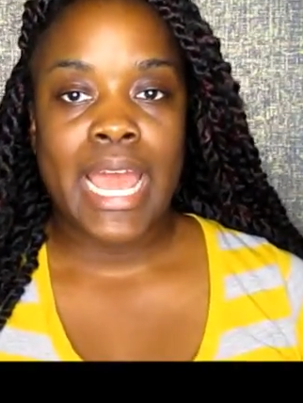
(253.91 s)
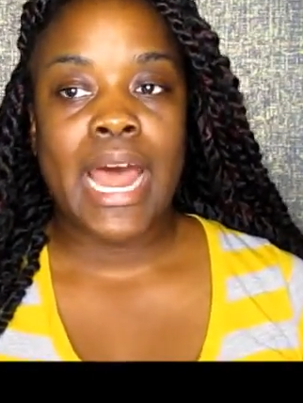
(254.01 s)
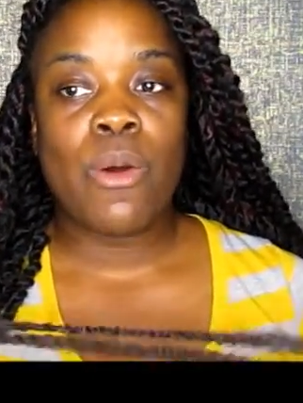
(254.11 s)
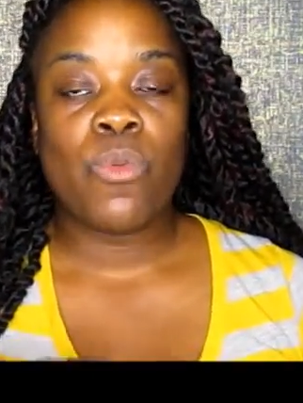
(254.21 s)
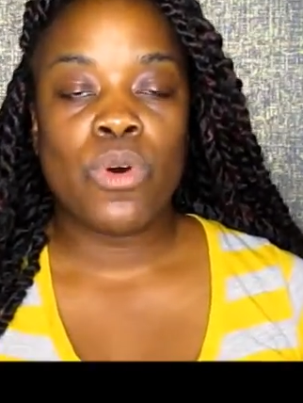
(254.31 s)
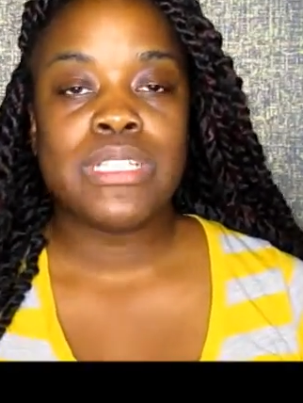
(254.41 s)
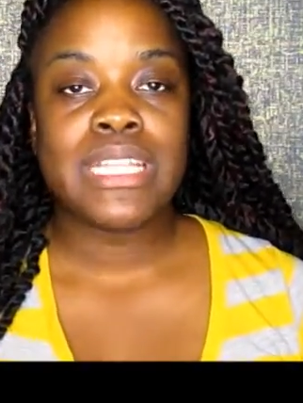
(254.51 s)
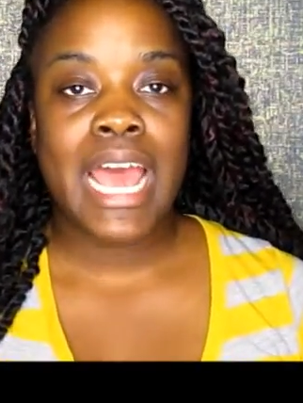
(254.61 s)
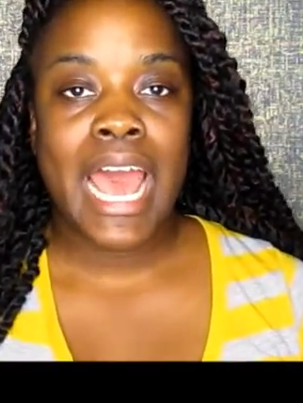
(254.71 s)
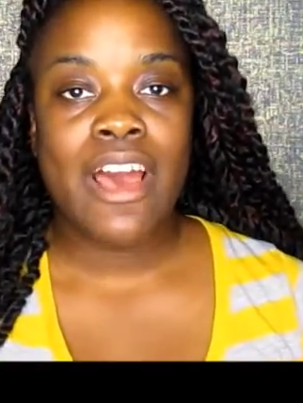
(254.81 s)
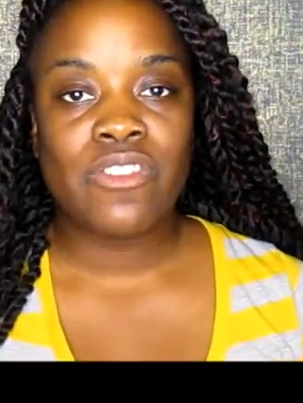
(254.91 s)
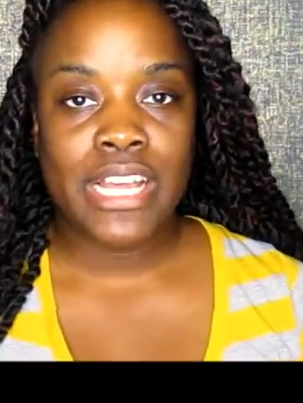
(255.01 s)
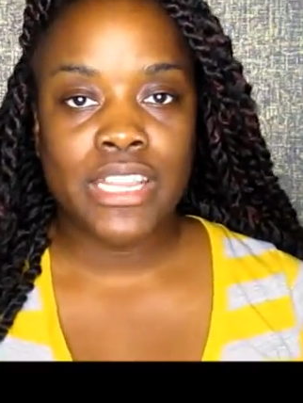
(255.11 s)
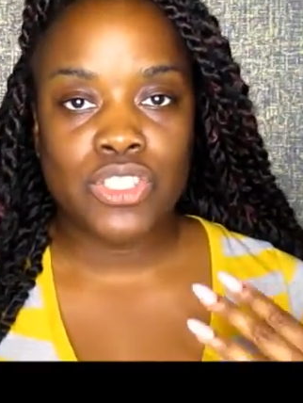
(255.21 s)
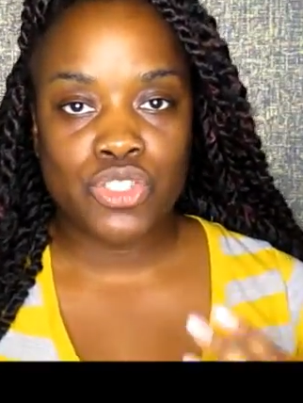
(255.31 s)
And I want to have
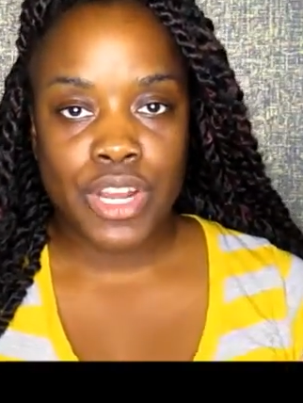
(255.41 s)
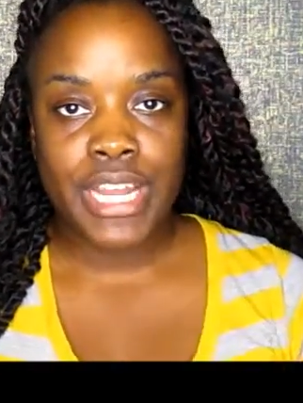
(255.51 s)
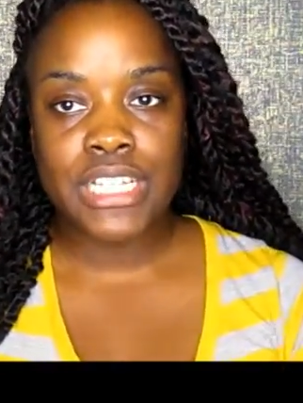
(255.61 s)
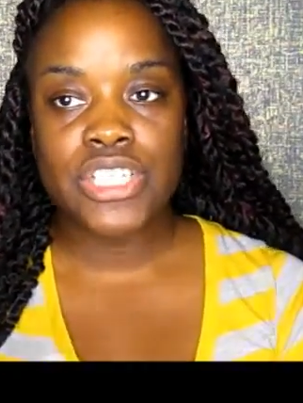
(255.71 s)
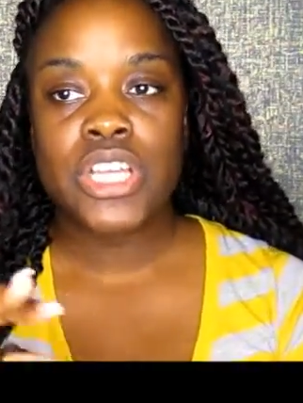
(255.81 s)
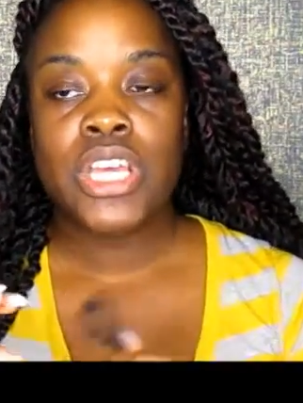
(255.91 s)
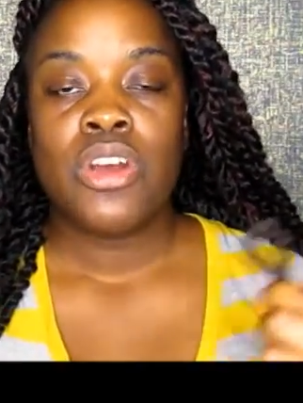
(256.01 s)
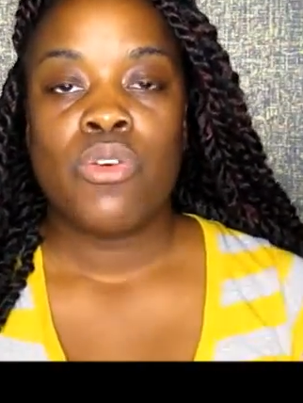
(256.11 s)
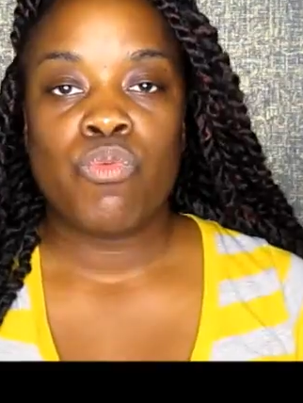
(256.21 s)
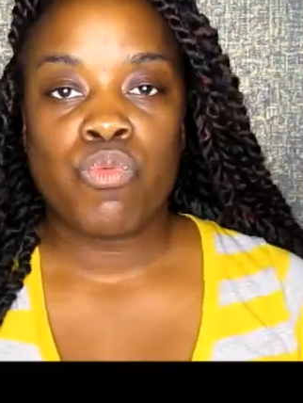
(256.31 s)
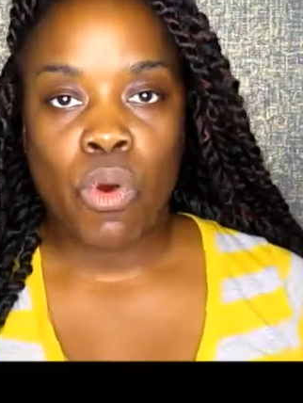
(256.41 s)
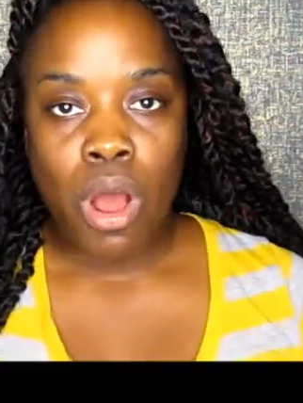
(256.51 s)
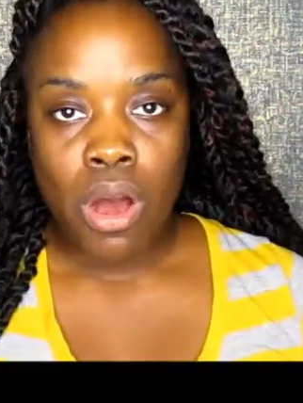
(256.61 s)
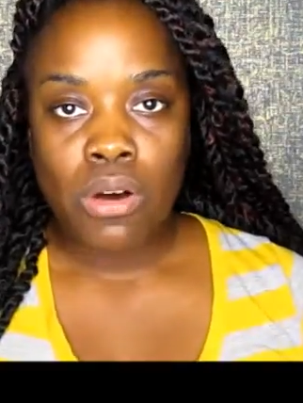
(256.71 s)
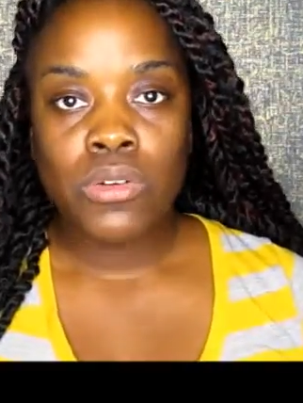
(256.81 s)
like the dreadish
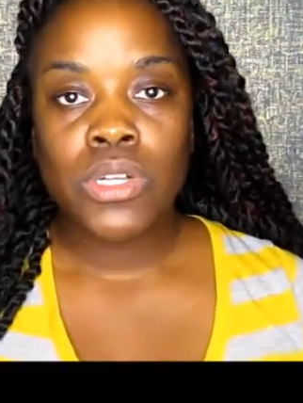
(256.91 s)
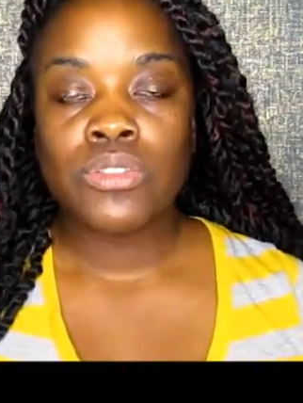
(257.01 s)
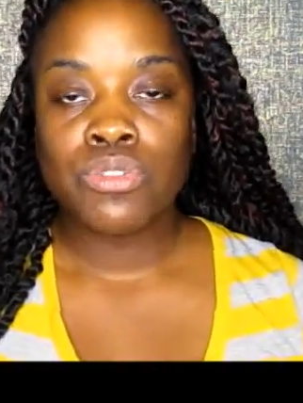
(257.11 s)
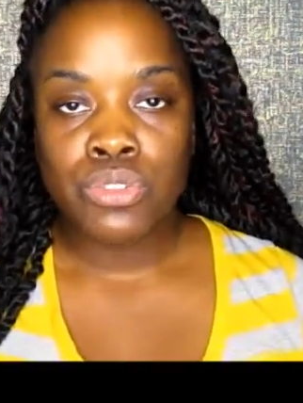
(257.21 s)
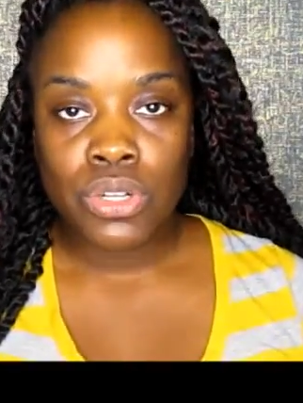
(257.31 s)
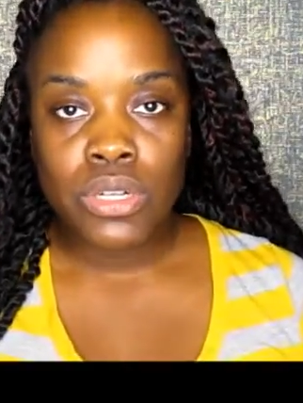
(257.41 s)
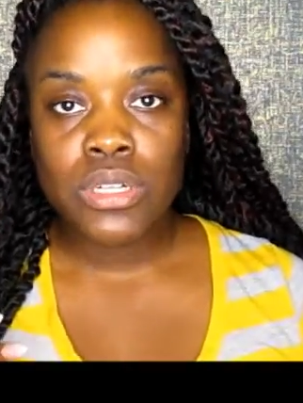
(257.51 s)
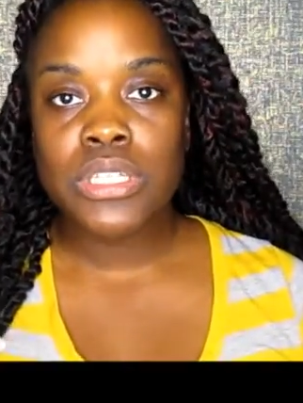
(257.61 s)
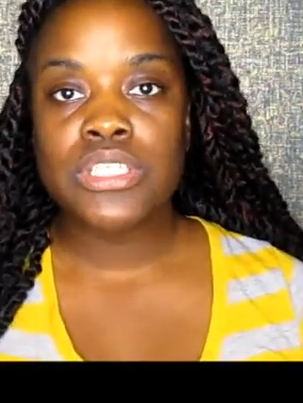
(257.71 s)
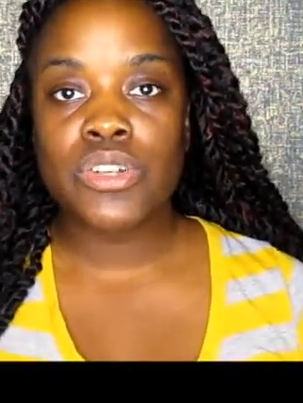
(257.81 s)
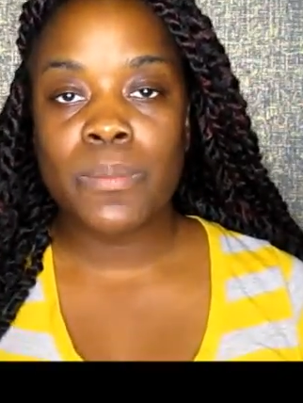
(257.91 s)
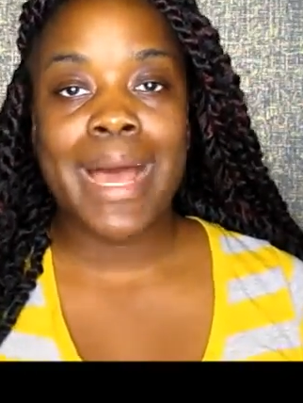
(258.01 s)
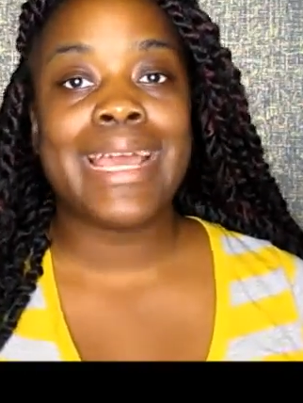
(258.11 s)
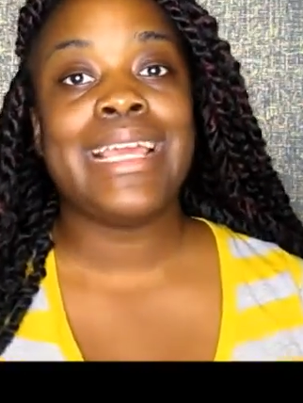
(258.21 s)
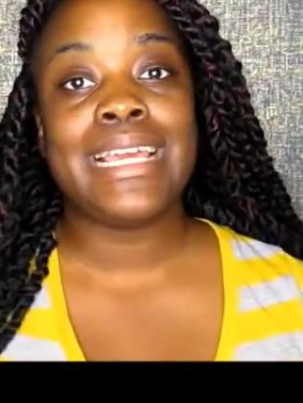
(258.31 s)
raw look, so
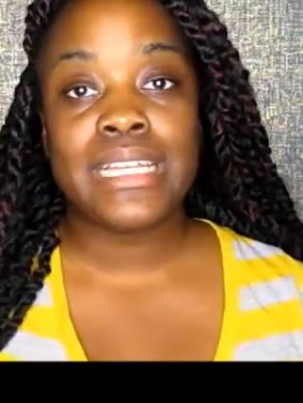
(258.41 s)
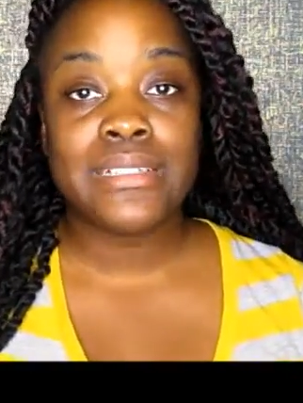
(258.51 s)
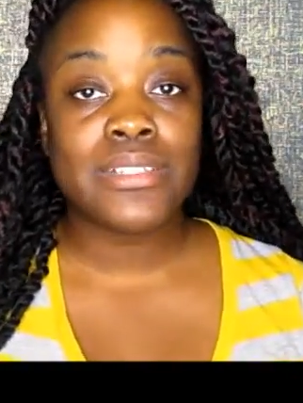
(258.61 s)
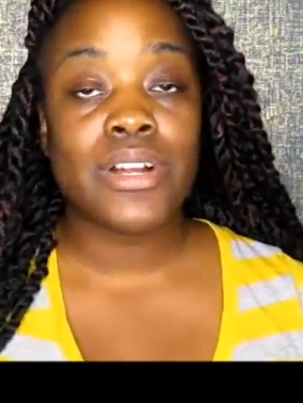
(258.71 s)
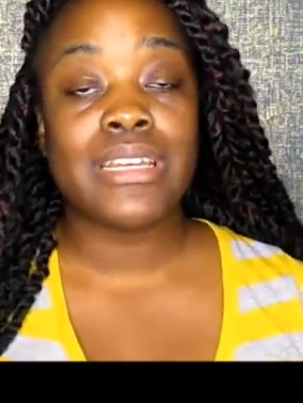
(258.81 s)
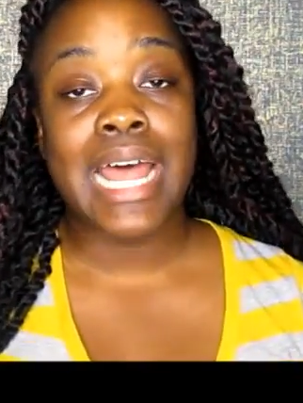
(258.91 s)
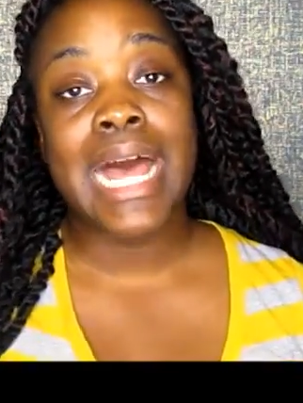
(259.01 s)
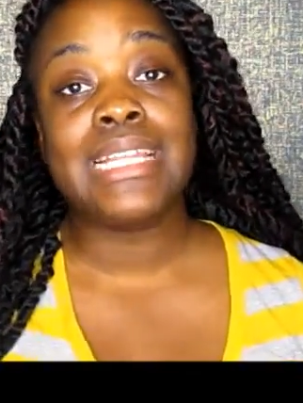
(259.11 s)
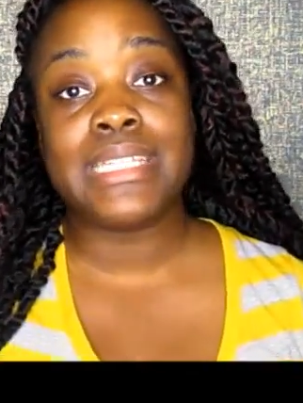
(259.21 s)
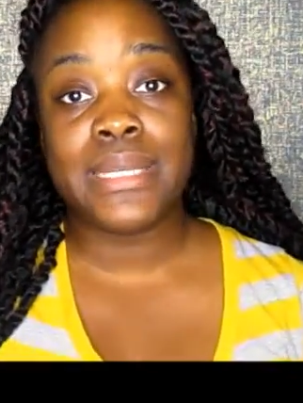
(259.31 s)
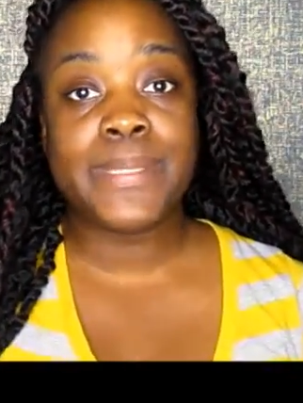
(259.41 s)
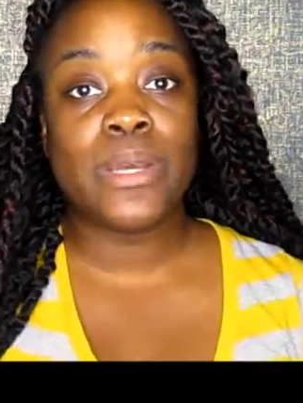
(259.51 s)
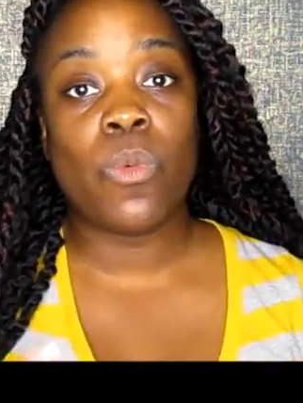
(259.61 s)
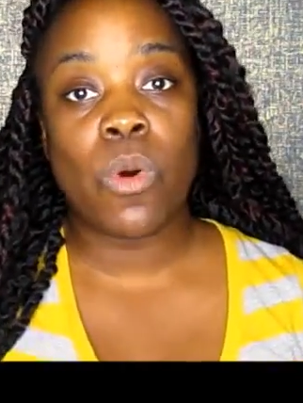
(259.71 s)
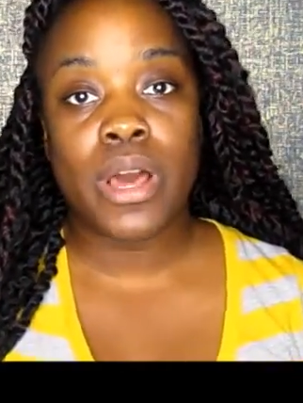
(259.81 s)
my ends are not dipped
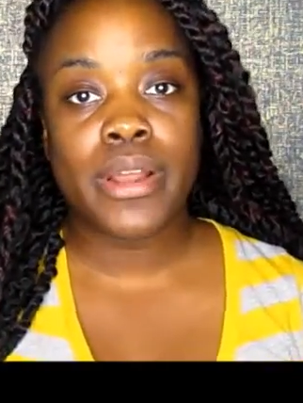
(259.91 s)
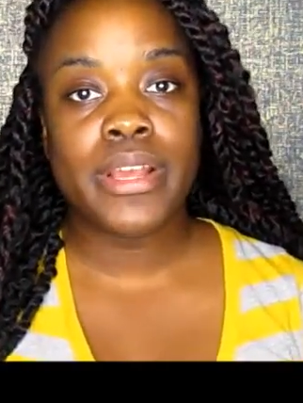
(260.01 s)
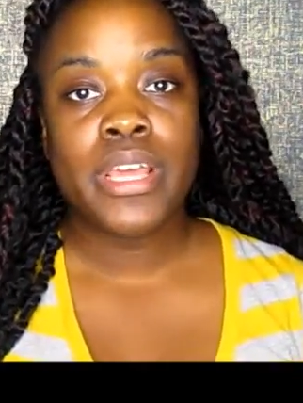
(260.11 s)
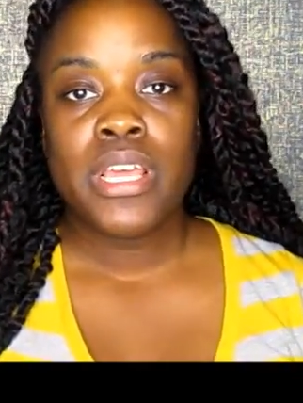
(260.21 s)
in water.